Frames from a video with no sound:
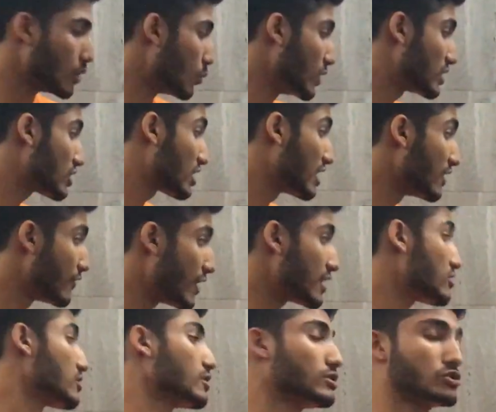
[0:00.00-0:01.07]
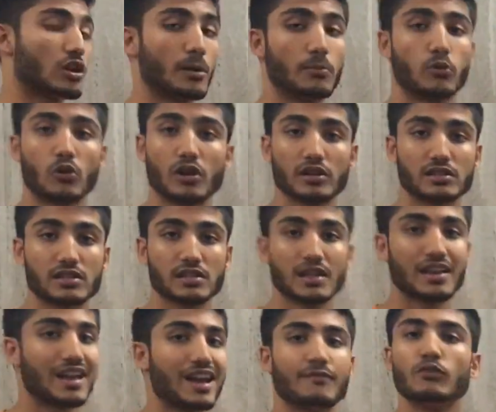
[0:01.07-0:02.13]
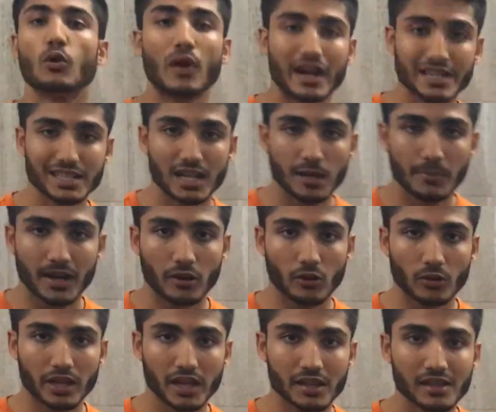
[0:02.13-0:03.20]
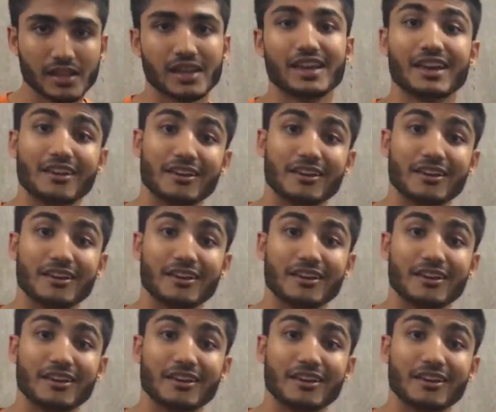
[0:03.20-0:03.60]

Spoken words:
which conventional job boards have no idea about, okay?